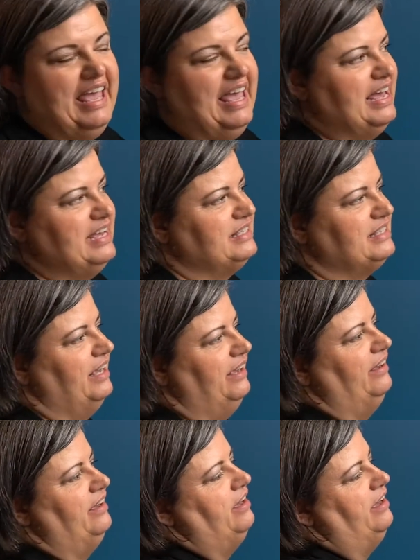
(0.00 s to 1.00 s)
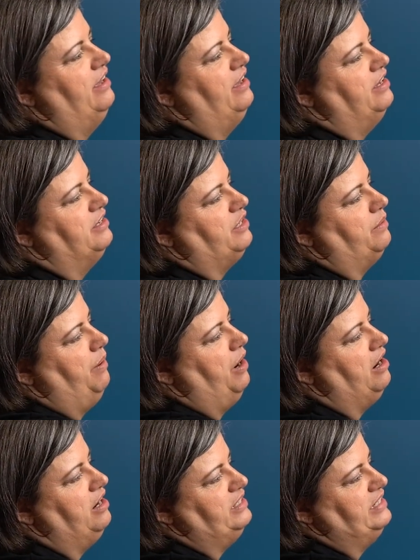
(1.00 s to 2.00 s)
is. So
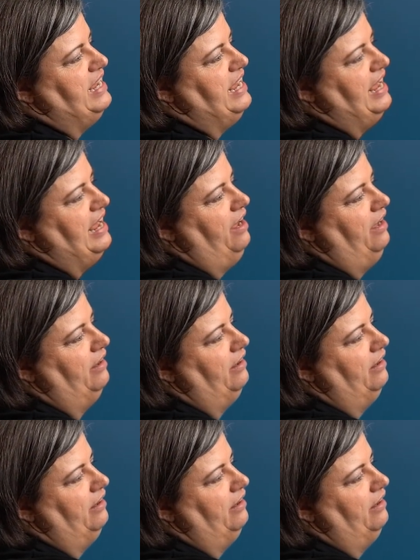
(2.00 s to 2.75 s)
Part D